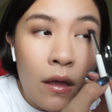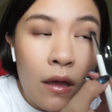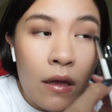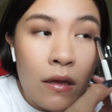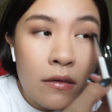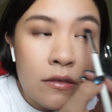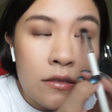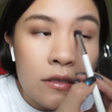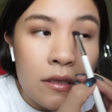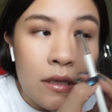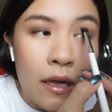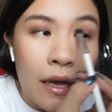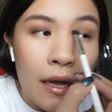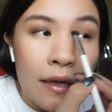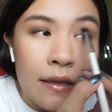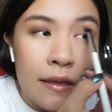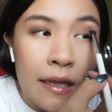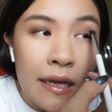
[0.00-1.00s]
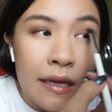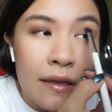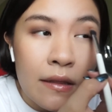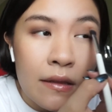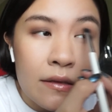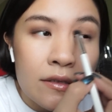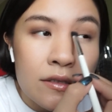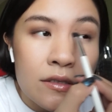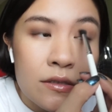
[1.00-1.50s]
Actually, I like
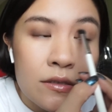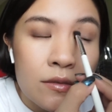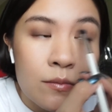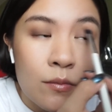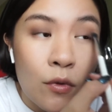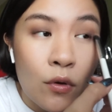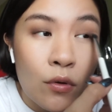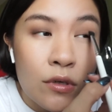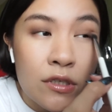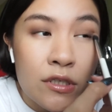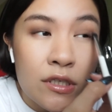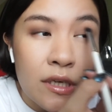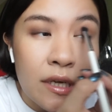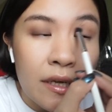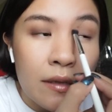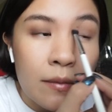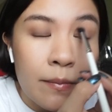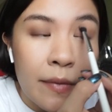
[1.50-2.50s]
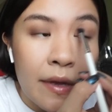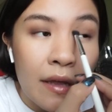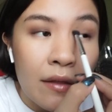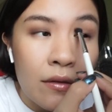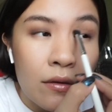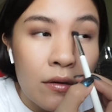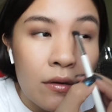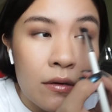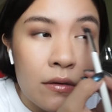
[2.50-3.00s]
this smoke shade
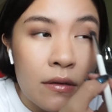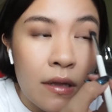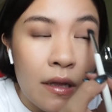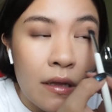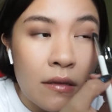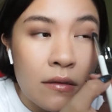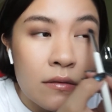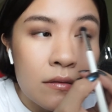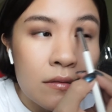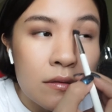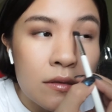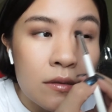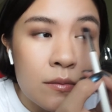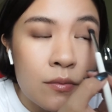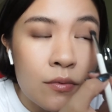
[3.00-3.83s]
better than the